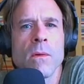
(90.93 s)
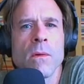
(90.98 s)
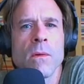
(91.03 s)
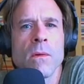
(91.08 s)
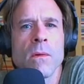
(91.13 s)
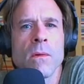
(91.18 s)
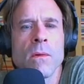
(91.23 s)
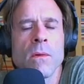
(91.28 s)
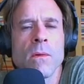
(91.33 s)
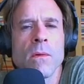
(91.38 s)

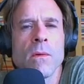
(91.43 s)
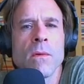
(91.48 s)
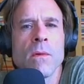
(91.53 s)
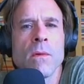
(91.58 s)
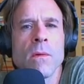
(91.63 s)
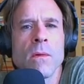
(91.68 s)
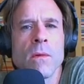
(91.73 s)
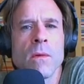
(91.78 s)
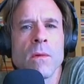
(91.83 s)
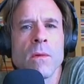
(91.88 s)

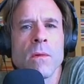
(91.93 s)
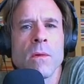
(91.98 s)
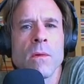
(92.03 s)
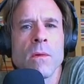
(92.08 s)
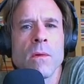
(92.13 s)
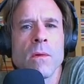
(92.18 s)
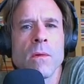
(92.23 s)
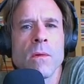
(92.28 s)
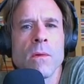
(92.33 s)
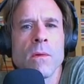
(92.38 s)

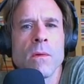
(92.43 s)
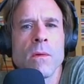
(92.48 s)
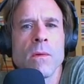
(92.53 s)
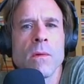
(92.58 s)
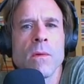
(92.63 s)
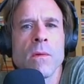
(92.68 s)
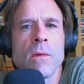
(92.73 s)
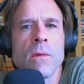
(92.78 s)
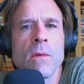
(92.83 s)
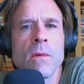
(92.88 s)

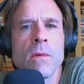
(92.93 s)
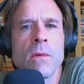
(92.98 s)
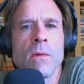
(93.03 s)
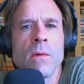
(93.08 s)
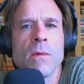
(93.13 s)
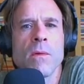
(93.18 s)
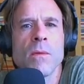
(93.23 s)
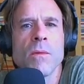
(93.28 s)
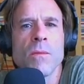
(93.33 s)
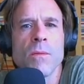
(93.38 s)

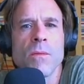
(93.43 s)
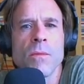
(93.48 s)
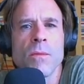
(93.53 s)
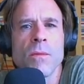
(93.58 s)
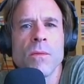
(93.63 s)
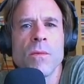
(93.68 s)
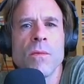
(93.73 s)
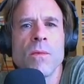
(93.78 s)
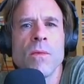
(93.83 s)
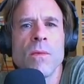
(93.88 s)

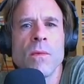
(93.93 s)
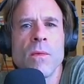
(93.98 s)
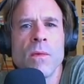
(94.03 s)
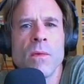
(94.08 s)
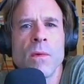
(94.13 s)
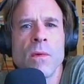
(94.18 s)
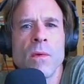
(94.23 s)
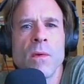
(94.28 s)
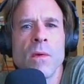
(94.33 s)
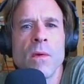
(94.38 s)

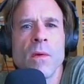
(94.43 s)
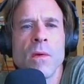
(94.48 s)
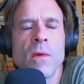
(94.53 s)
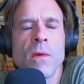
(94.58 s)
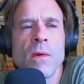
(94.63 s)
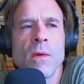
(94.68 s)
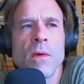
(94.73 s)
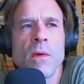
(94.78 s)
(silent)